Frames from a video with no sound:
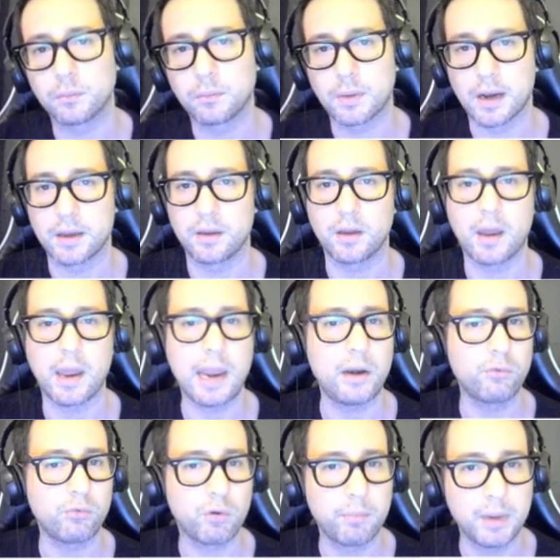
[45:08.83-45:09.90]
by
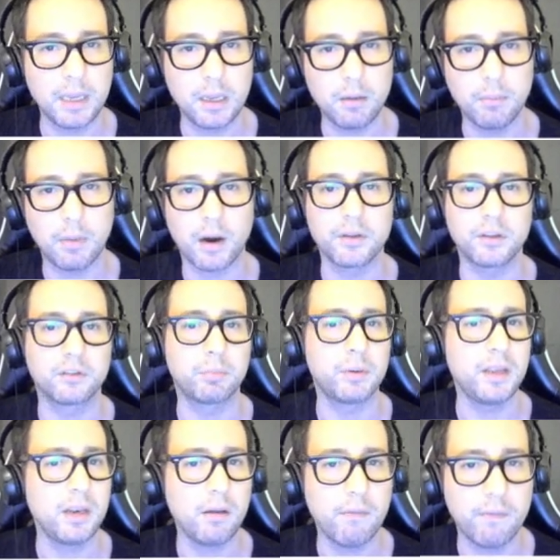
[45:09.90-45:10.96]
airdropping, by
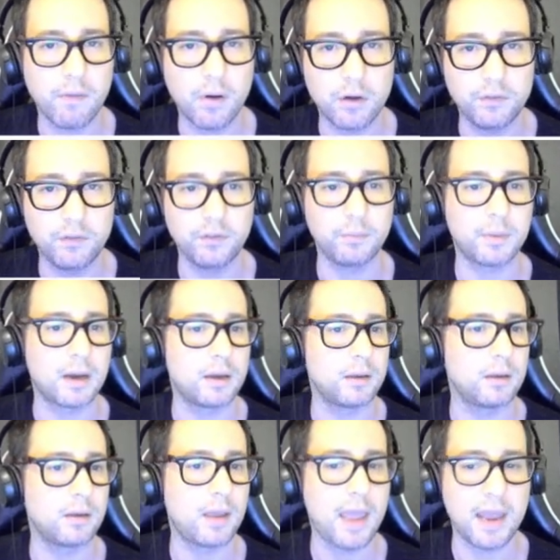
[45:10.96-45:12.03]
splitting funds, by
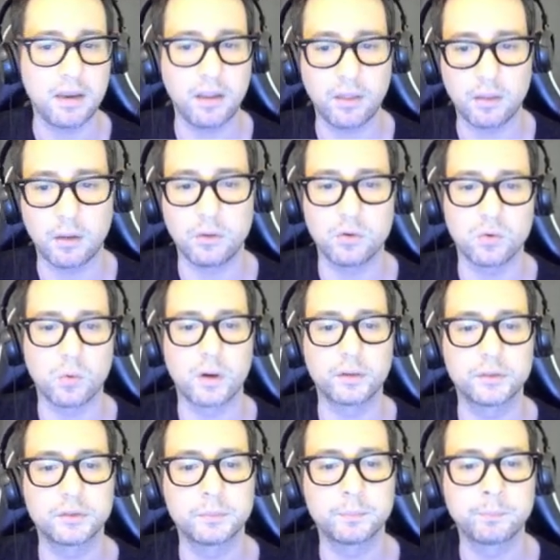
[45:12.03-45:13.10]
anything you
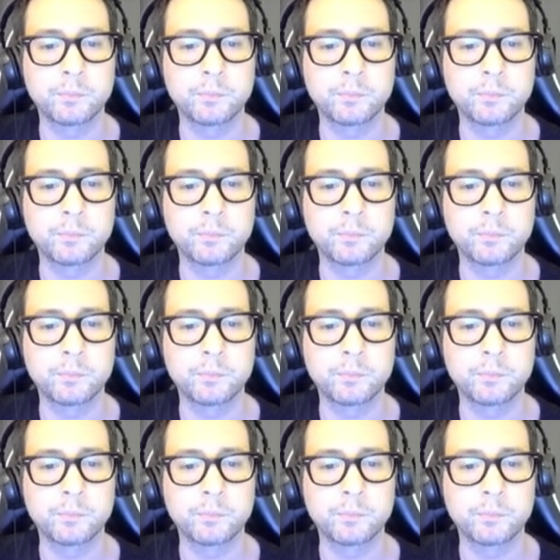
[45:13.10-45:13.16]
want.